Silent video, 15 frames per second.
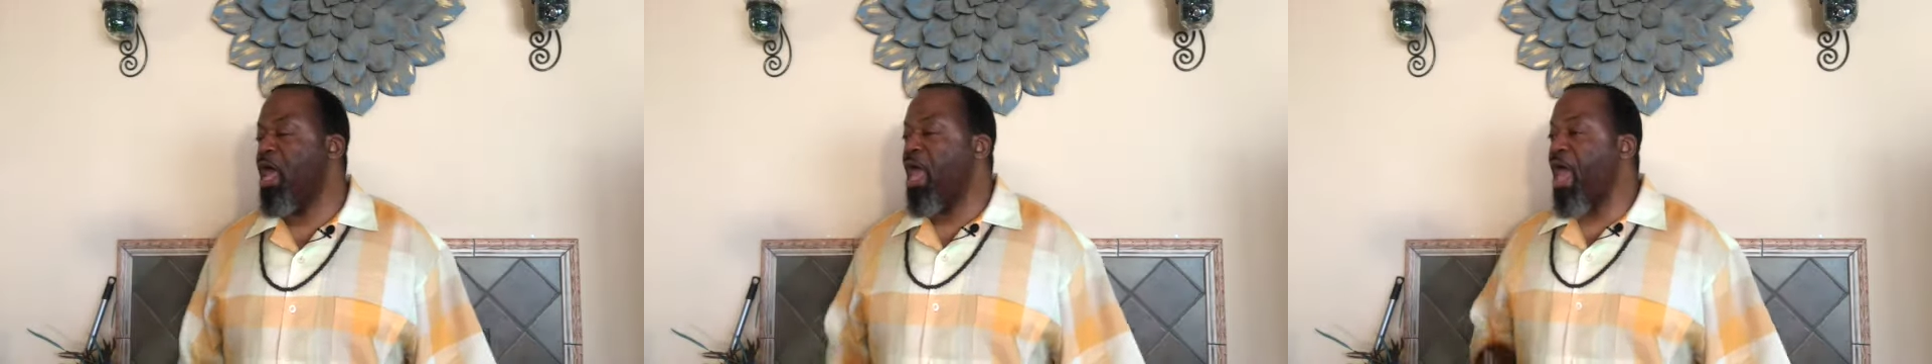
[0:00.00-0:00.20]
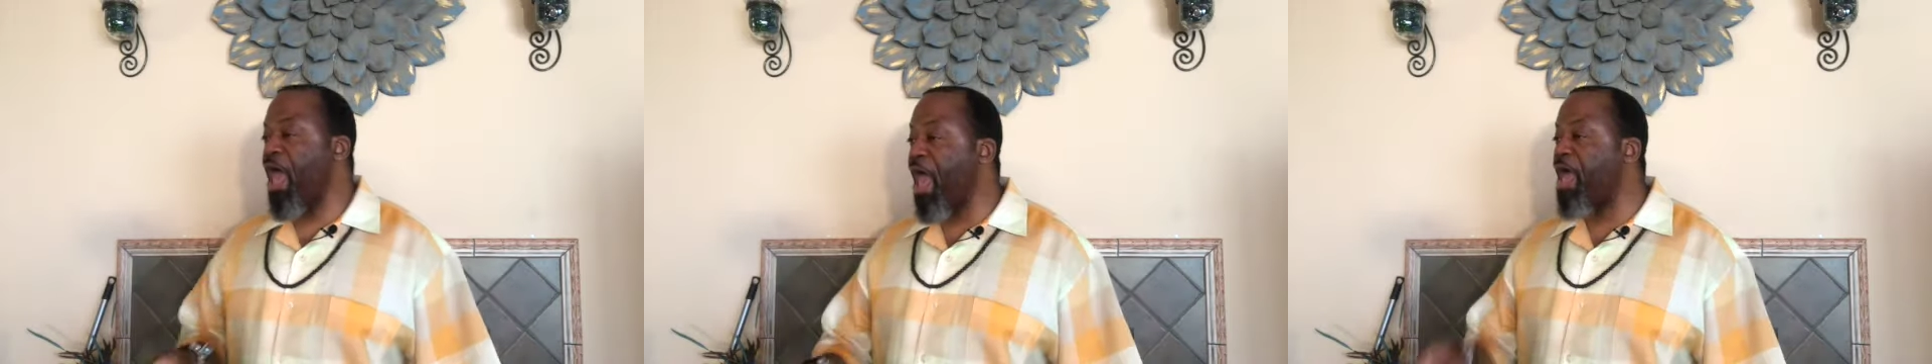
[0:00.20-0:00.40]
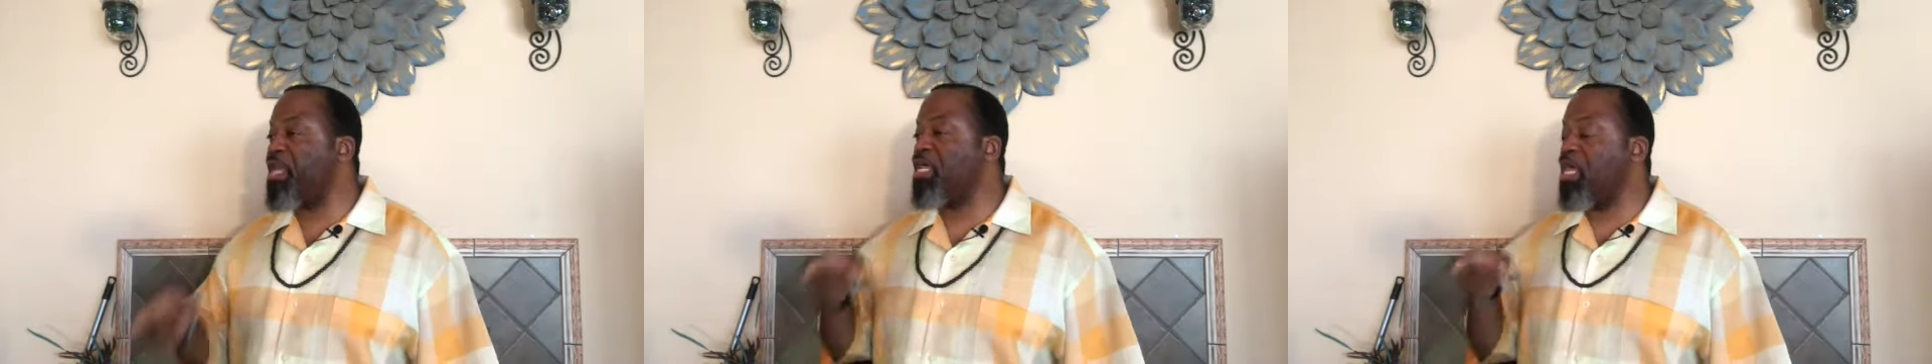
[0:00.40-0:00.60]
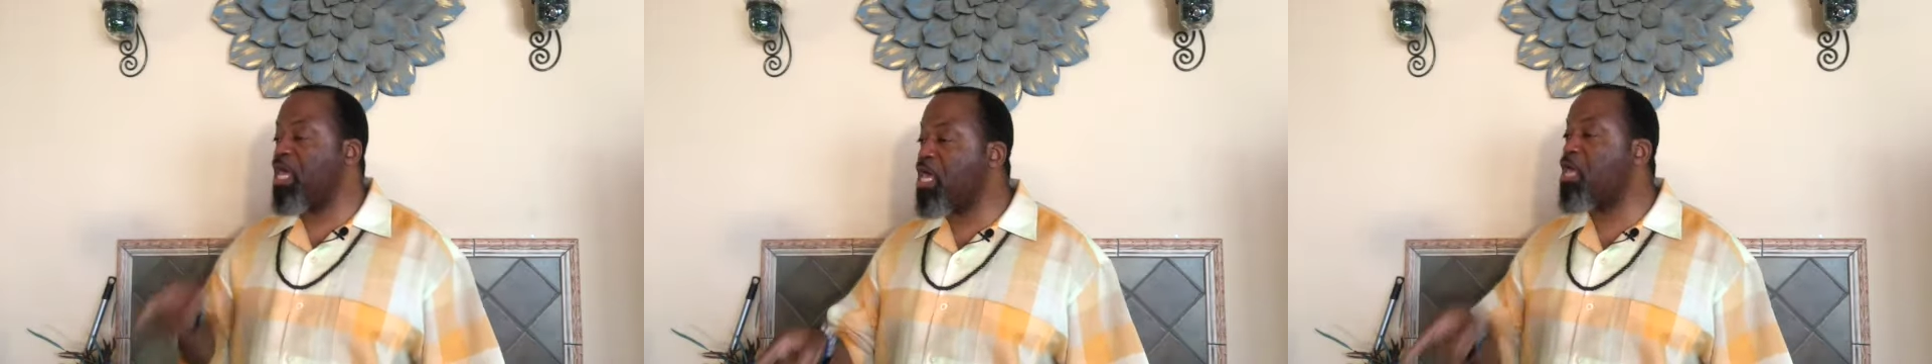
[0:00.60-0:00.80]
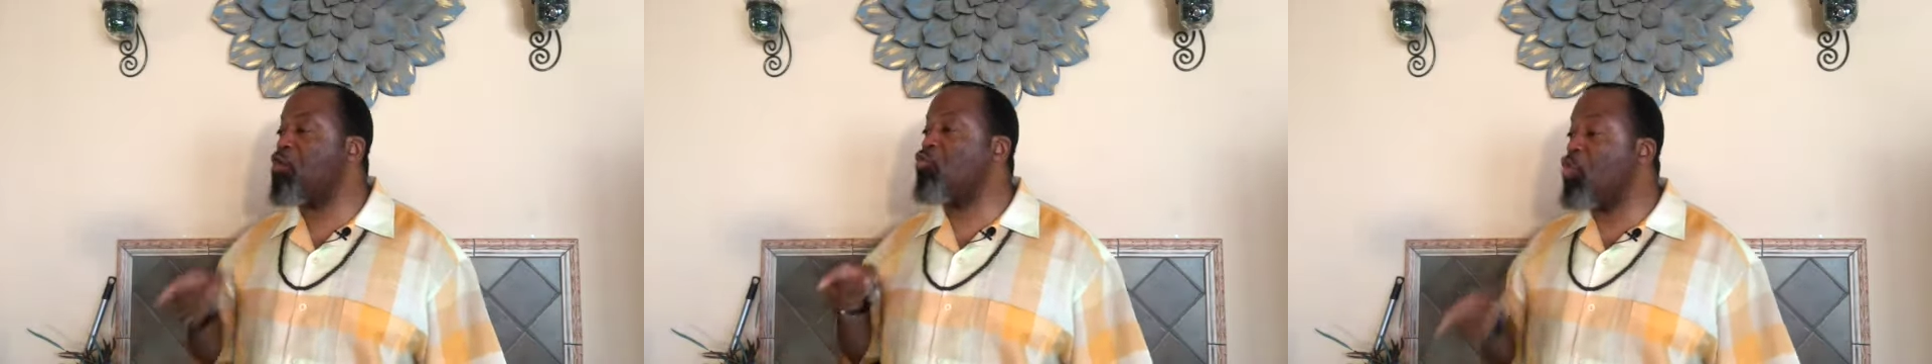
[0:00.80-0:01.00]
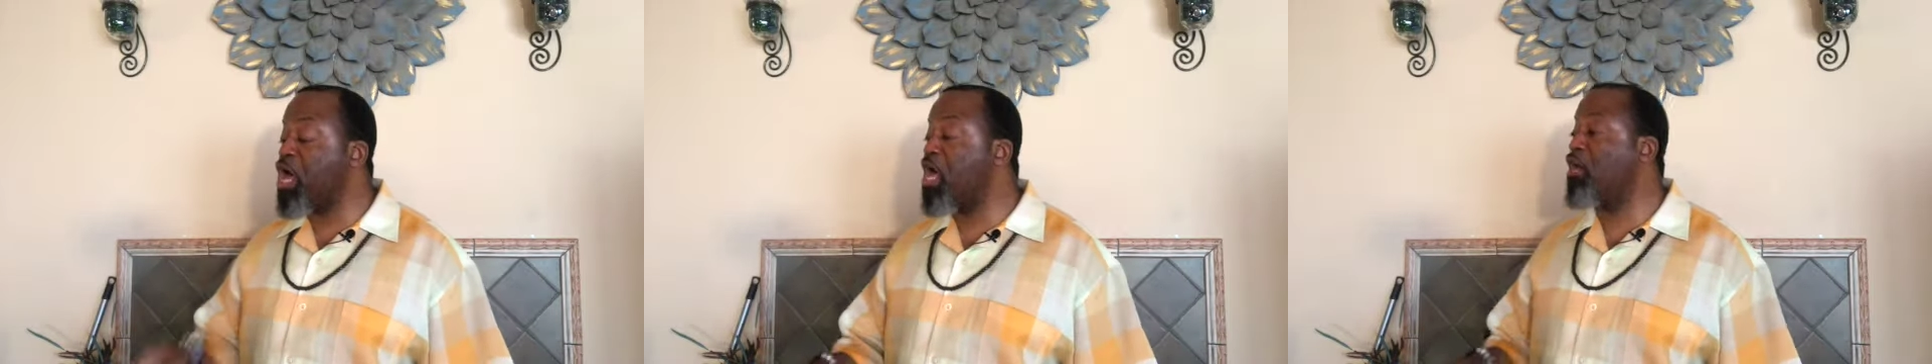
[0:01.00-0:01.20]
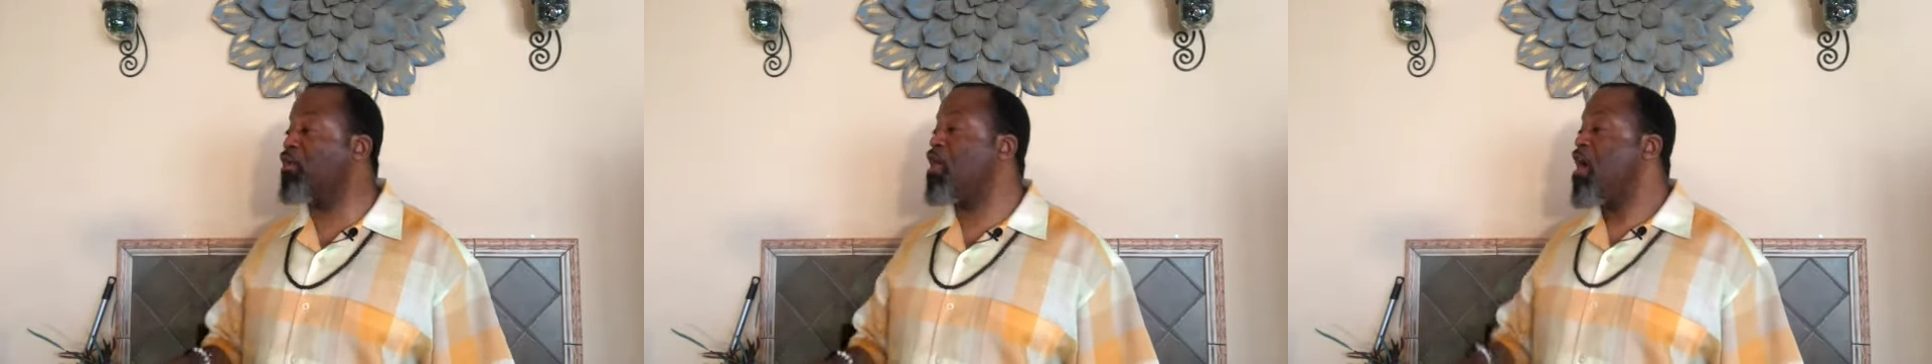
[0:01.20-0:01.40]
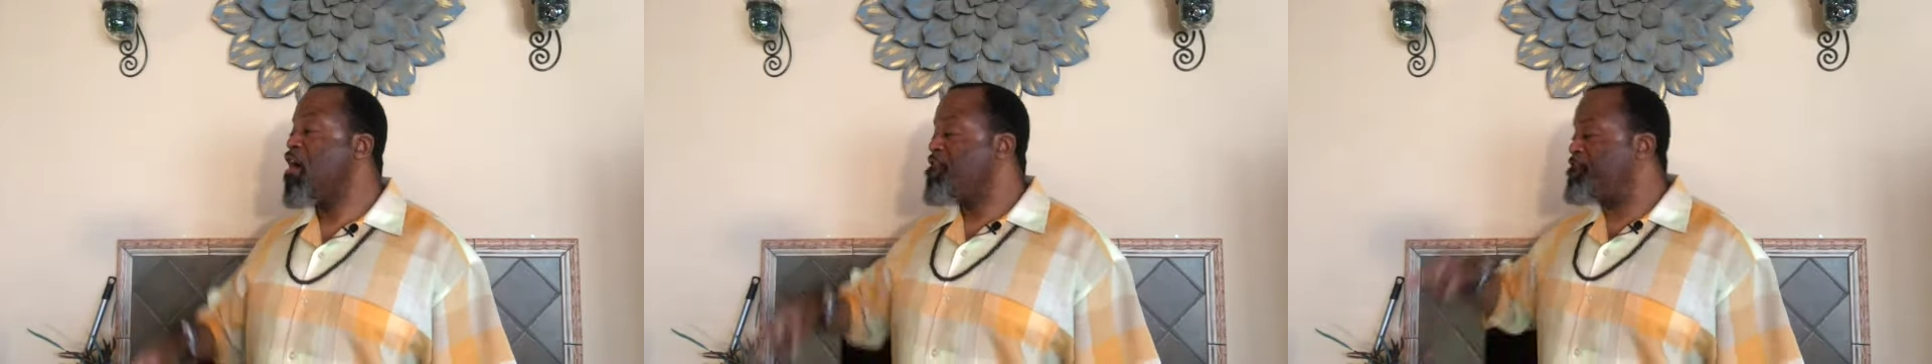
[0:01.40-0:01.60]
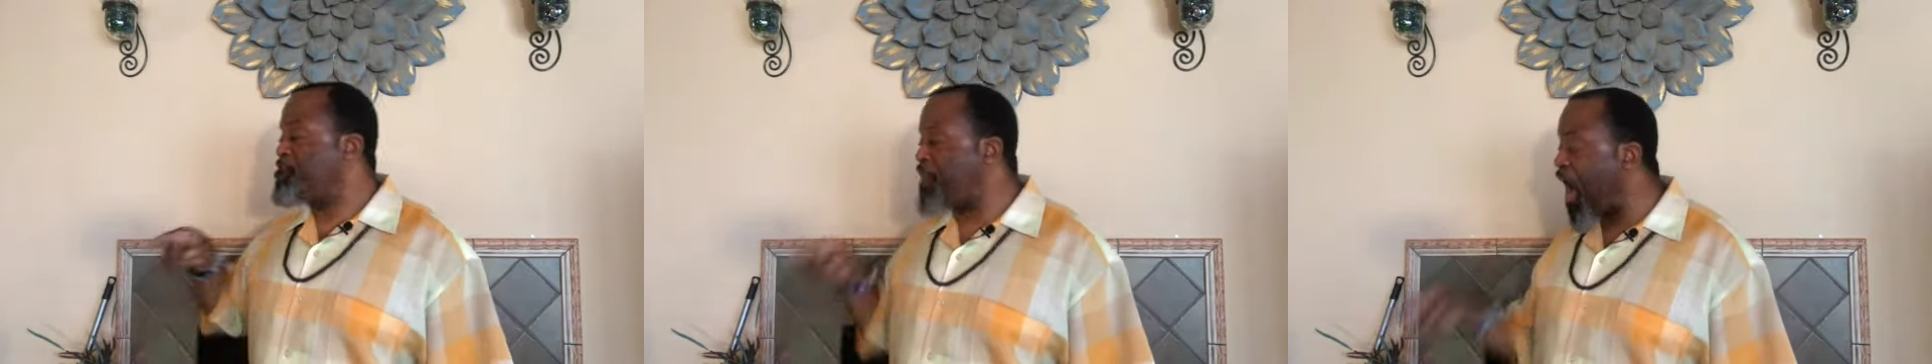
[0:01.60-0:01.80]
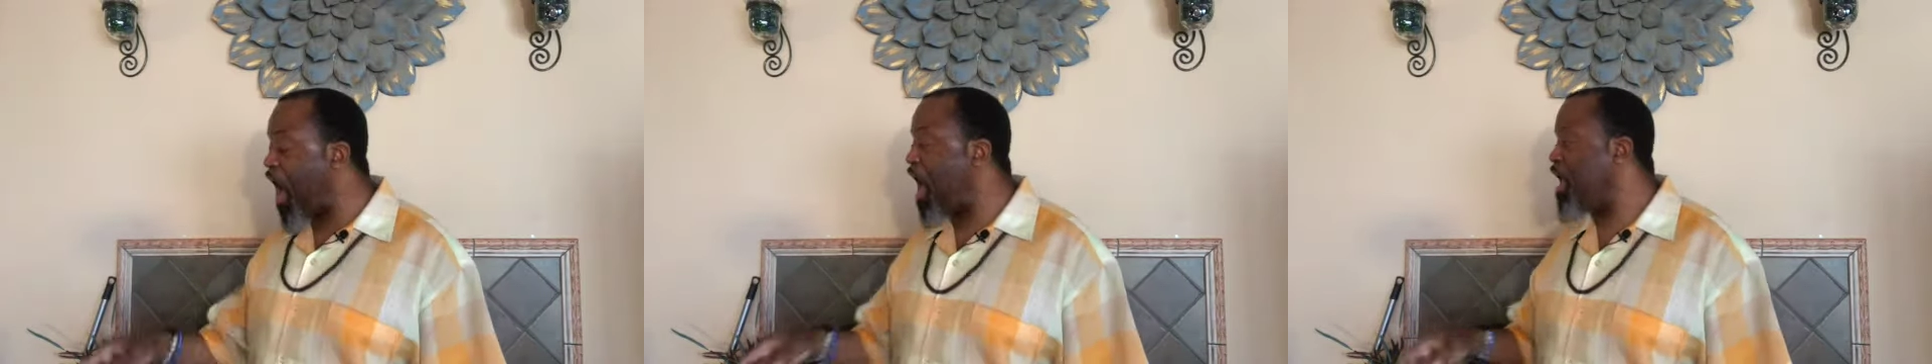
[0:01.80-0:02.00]
and he will
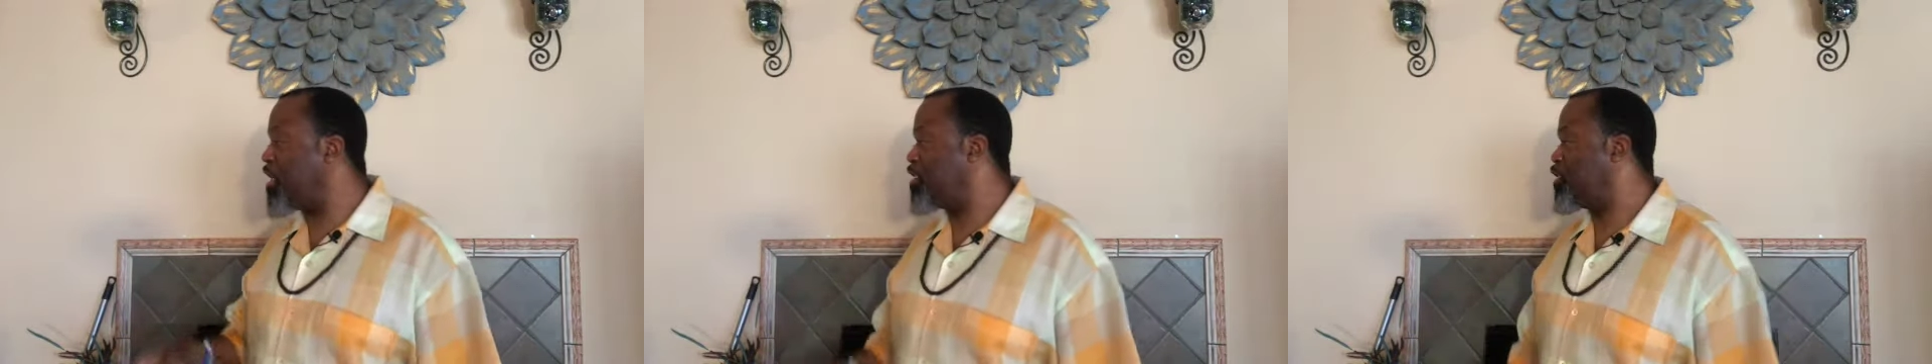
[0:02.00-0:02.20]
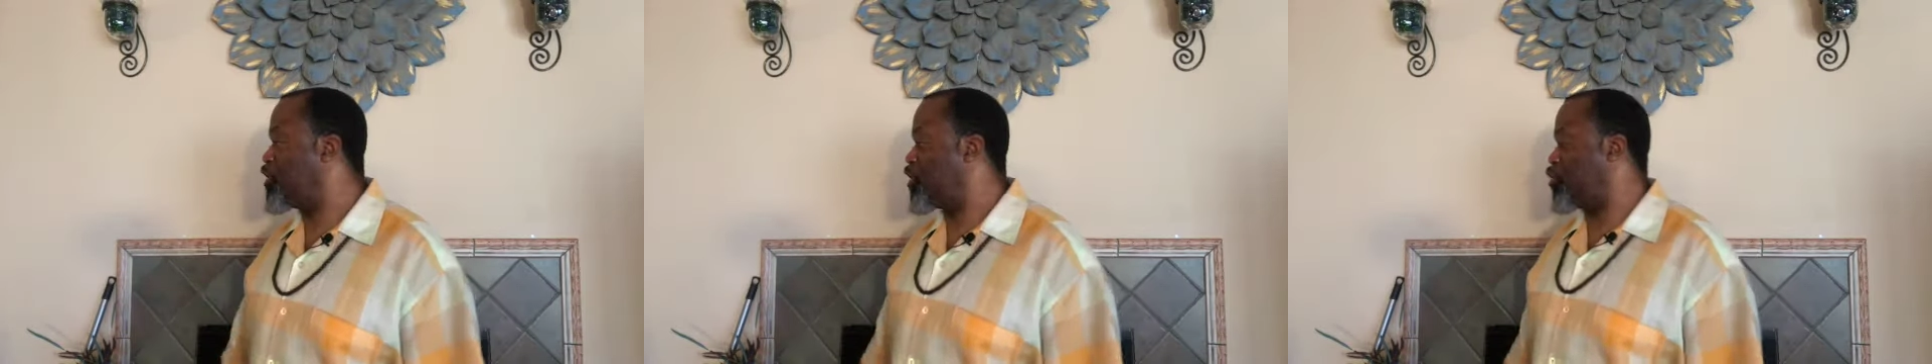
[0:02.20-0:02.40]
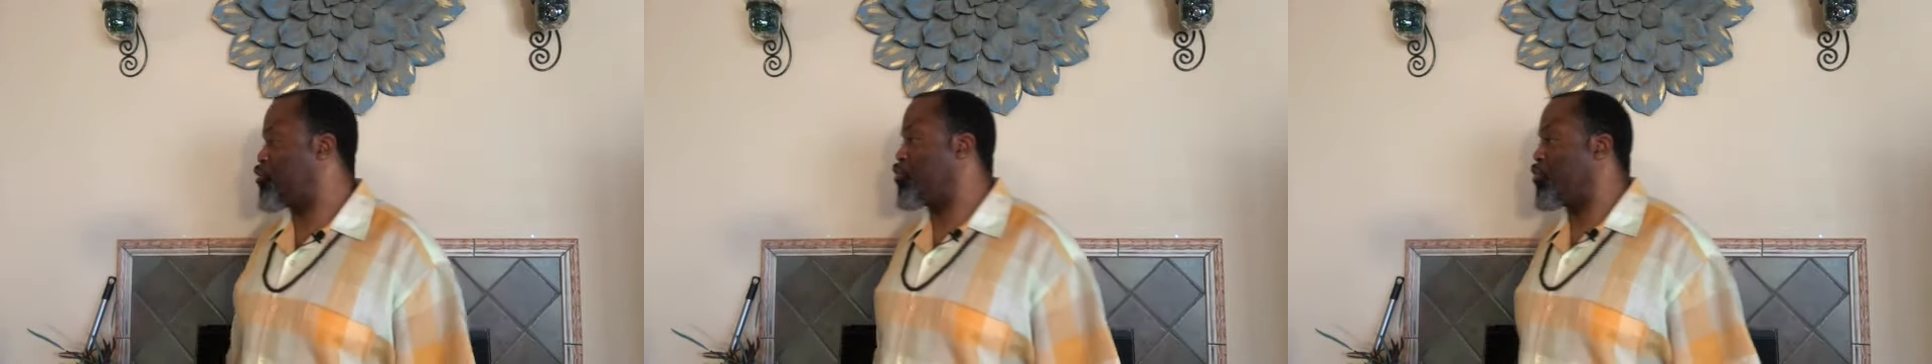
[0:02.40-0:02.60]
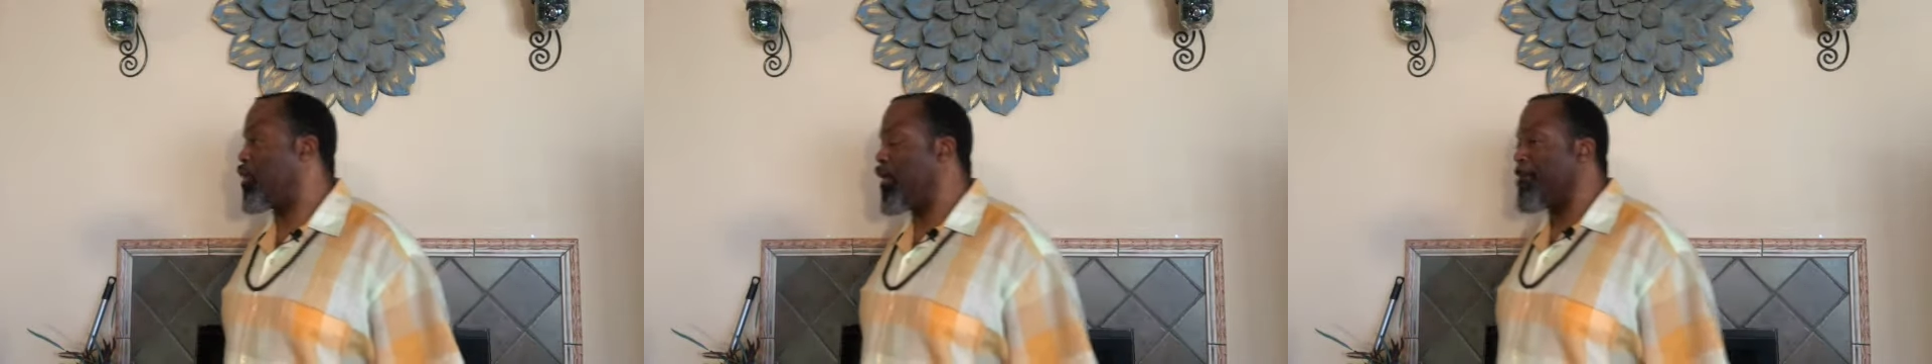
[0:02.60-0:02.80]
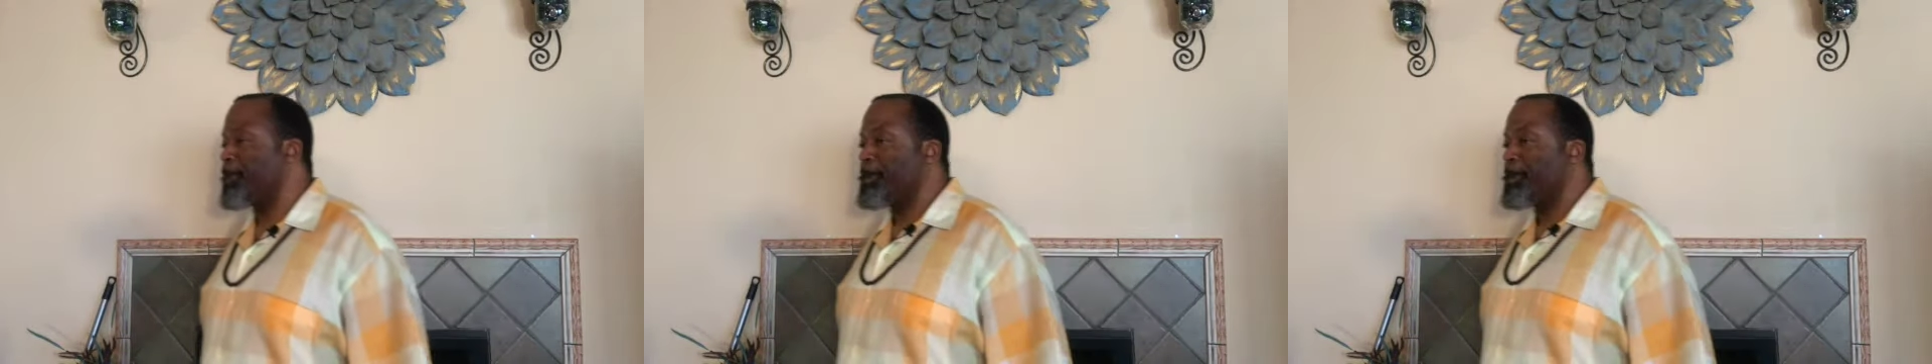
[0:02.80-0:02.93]
find you.